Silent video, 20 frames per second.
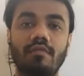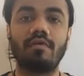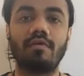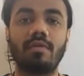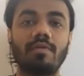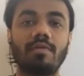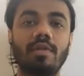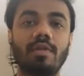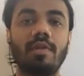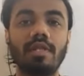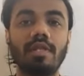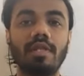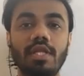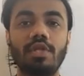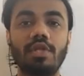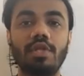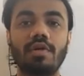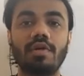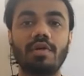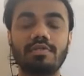From the
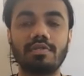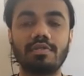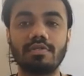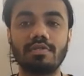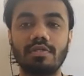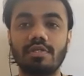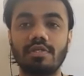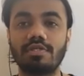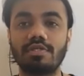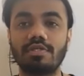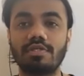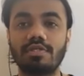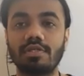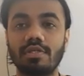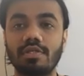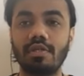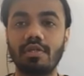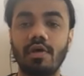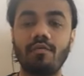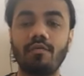Himalayan Yoga
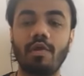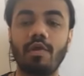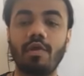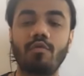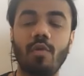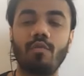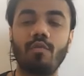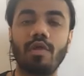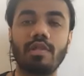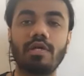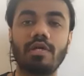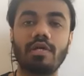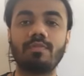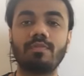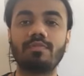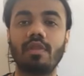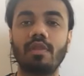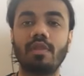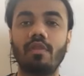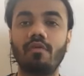Association, a very warm
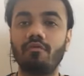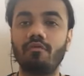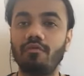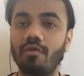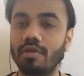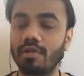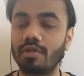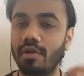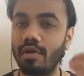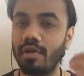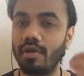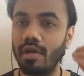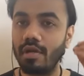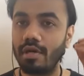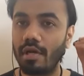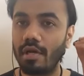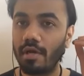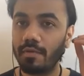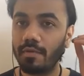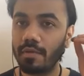welcome for a
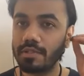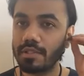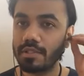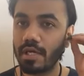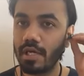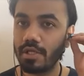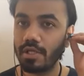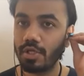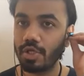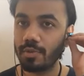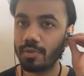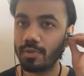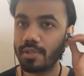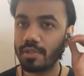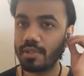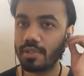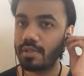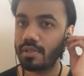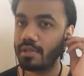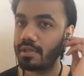300 hours
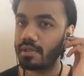anatomy